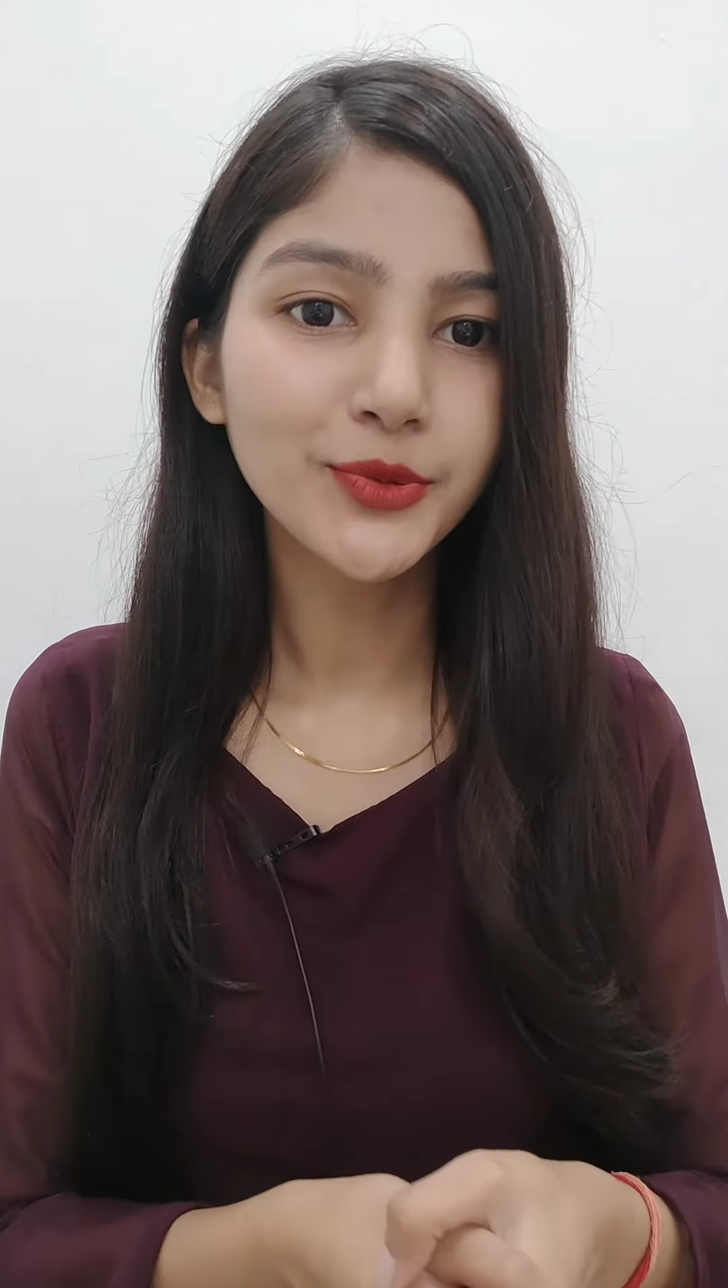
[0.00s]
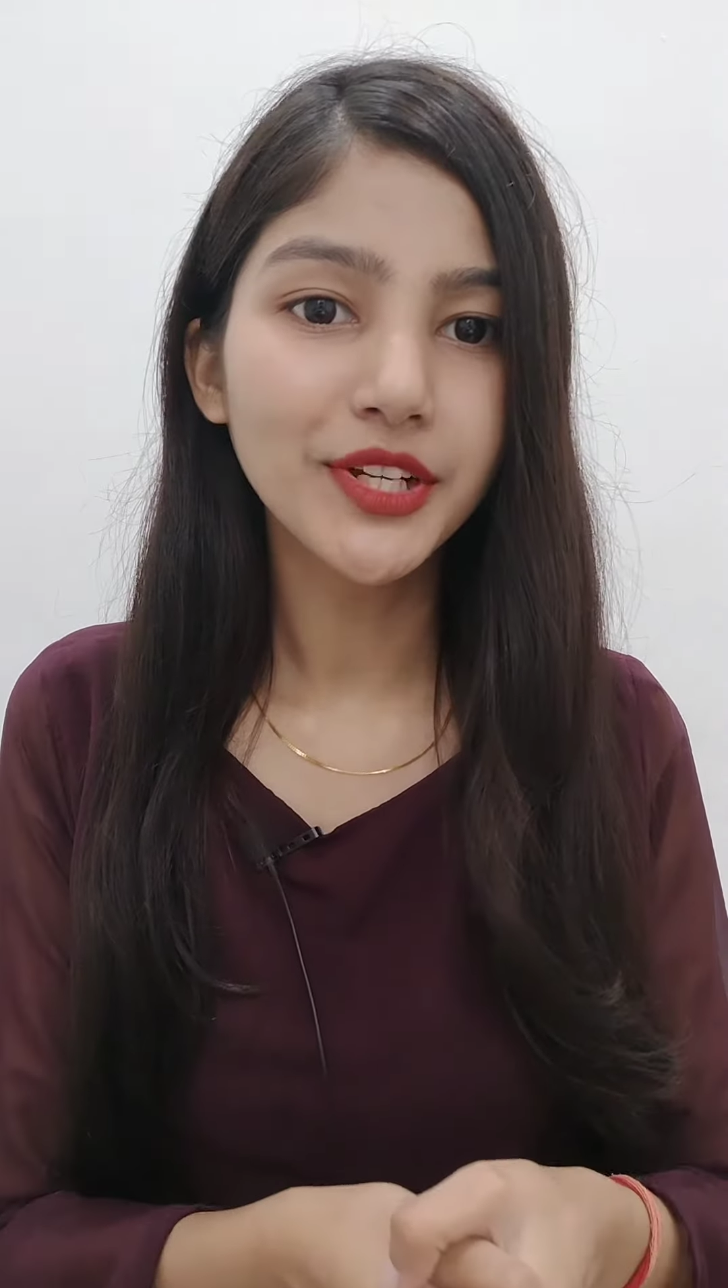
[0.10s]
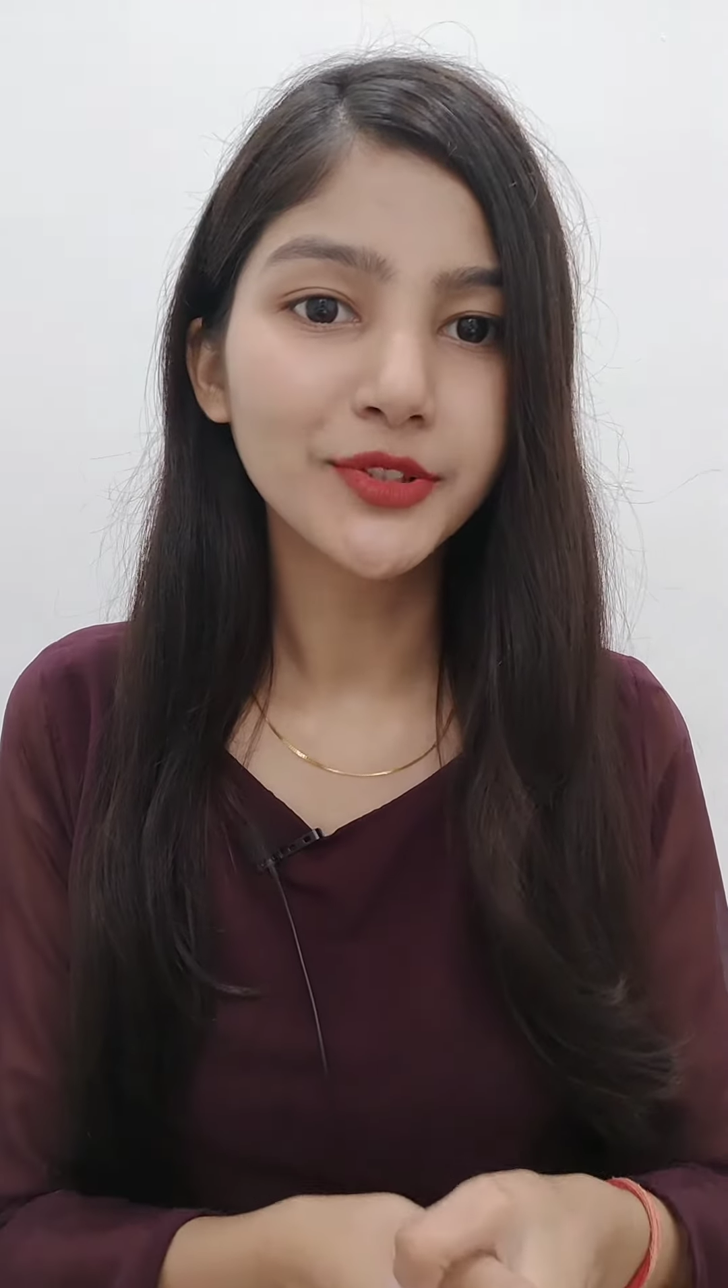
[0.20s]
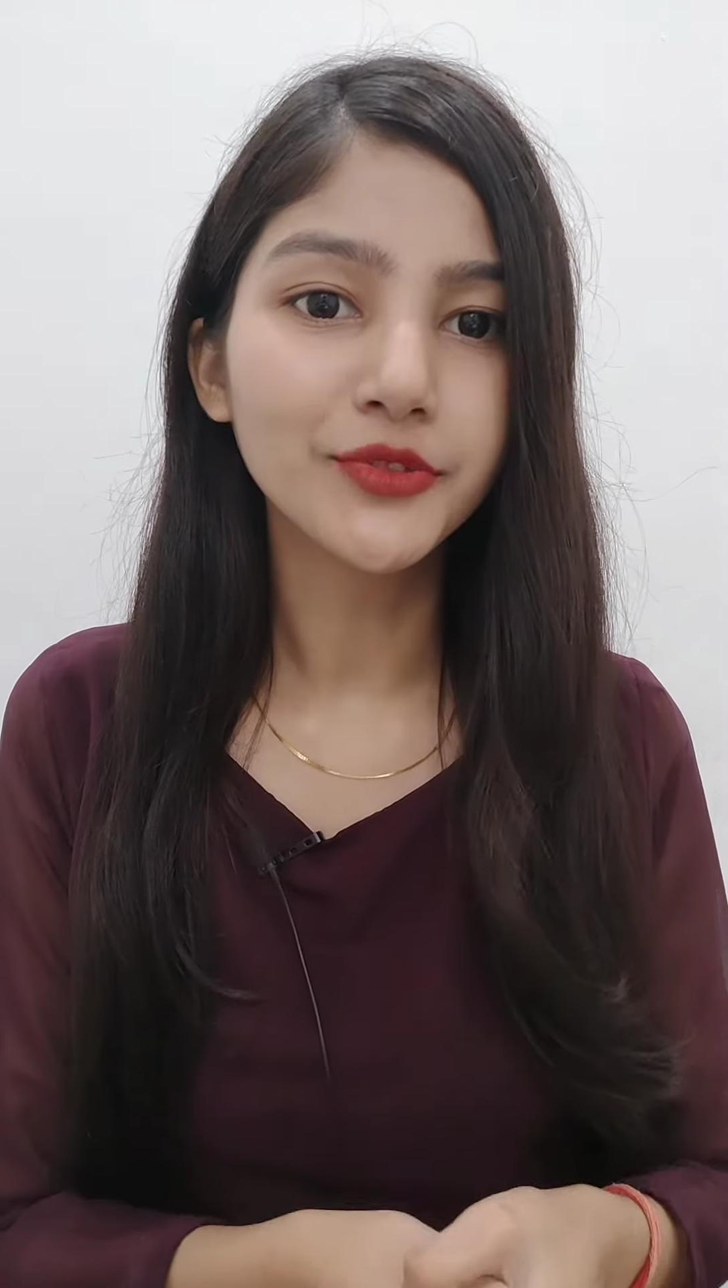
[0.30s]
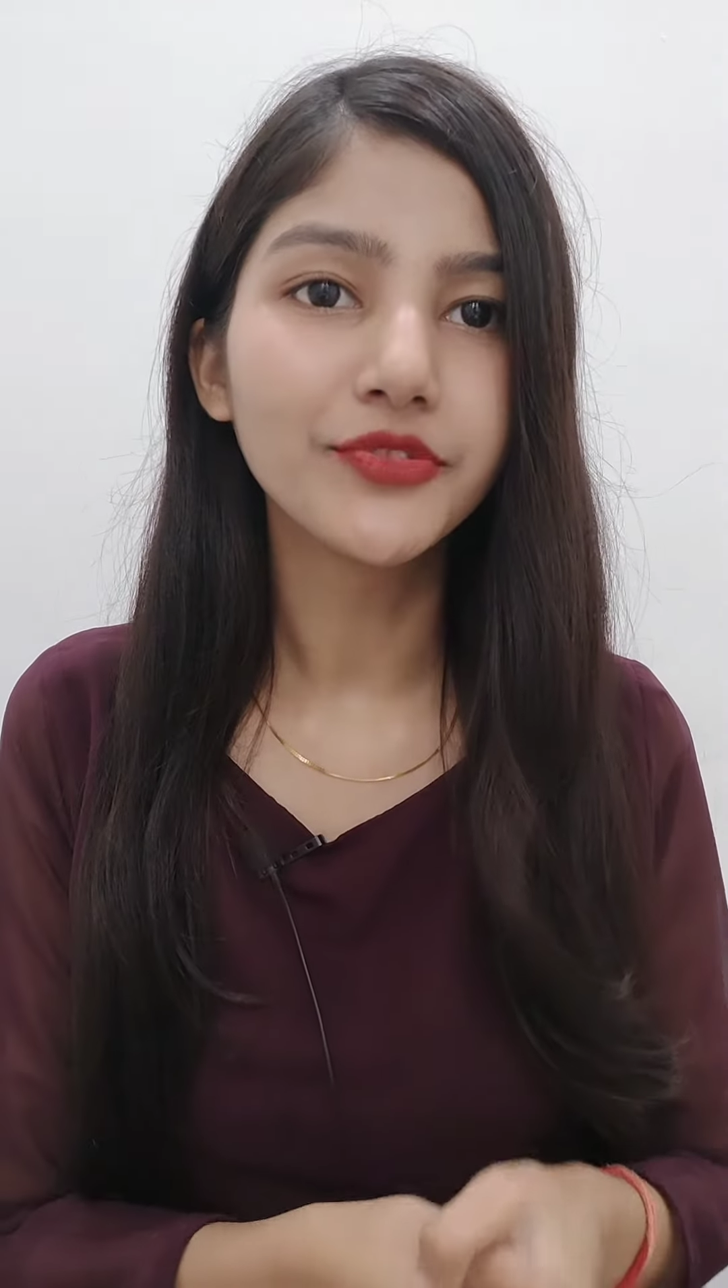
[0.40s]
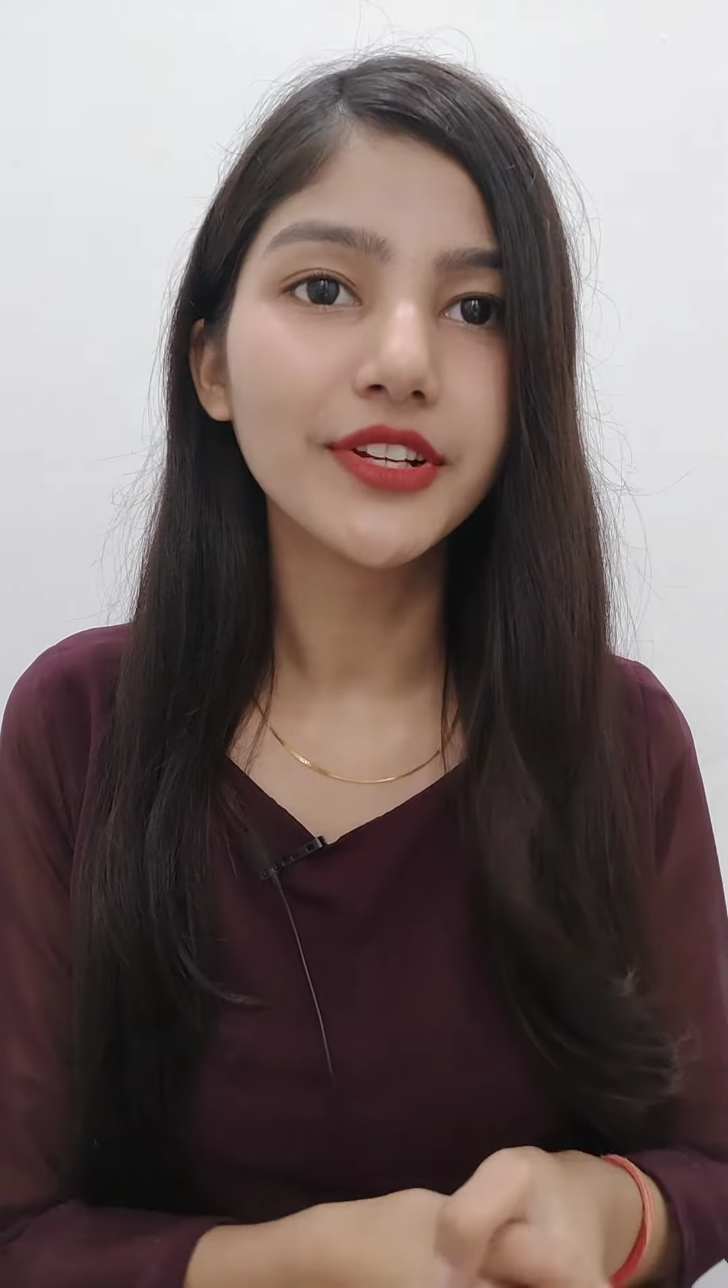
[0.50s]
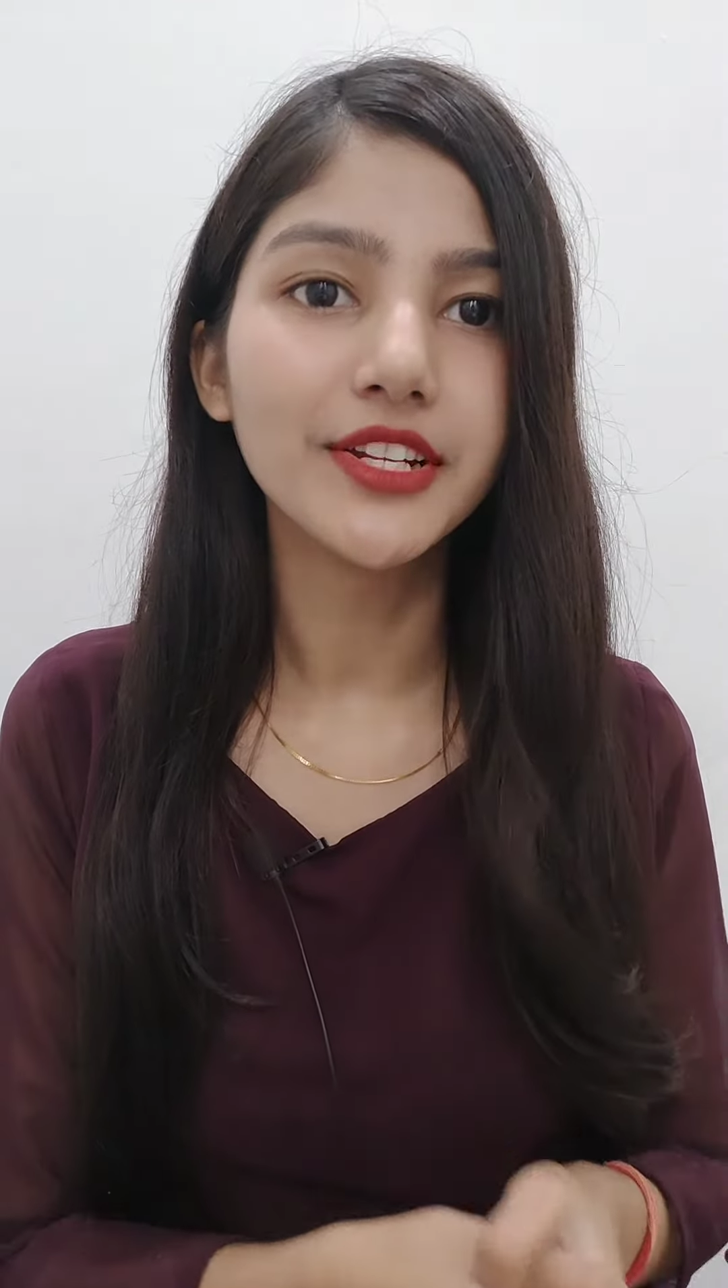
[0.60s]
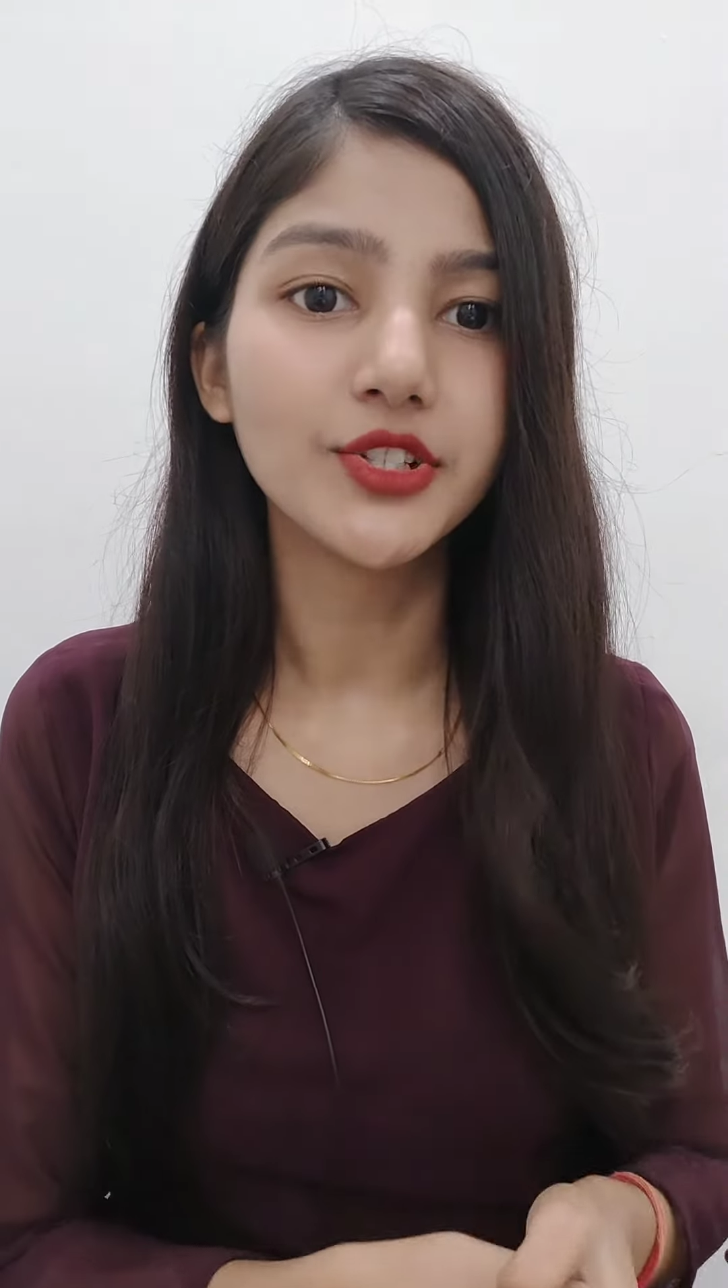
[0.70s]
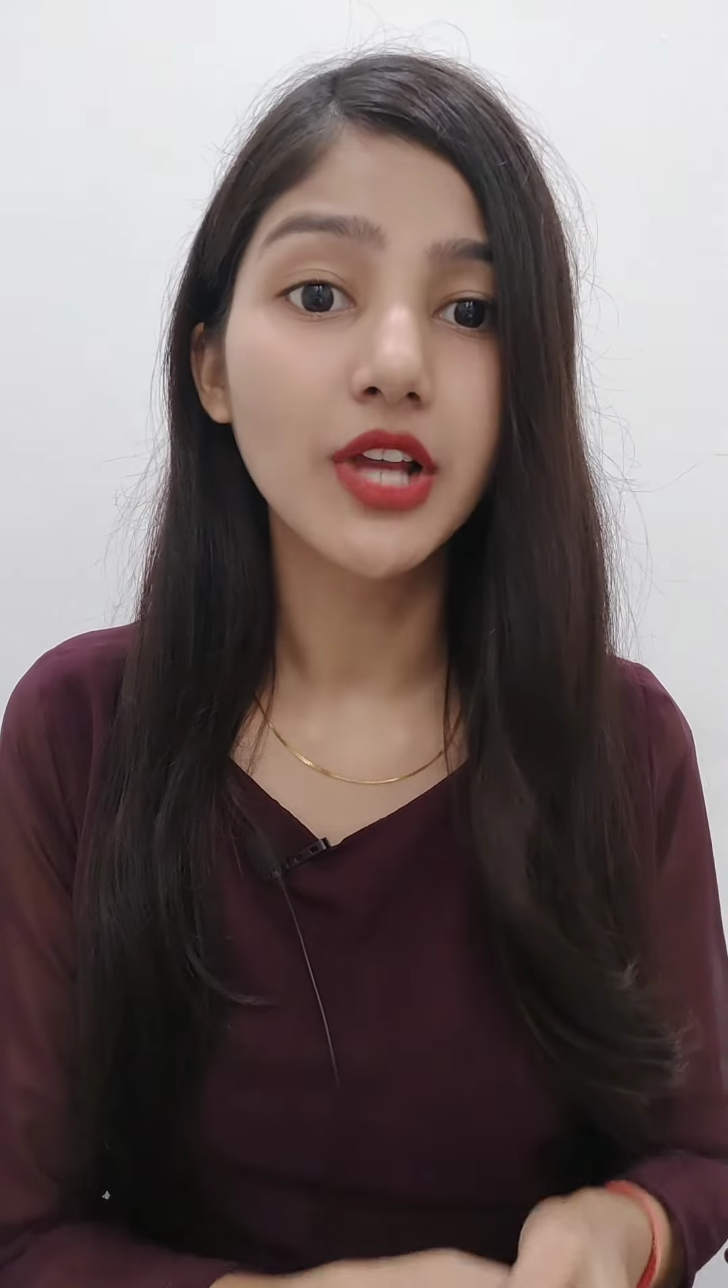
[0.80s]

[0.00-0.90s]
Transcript: years to finish.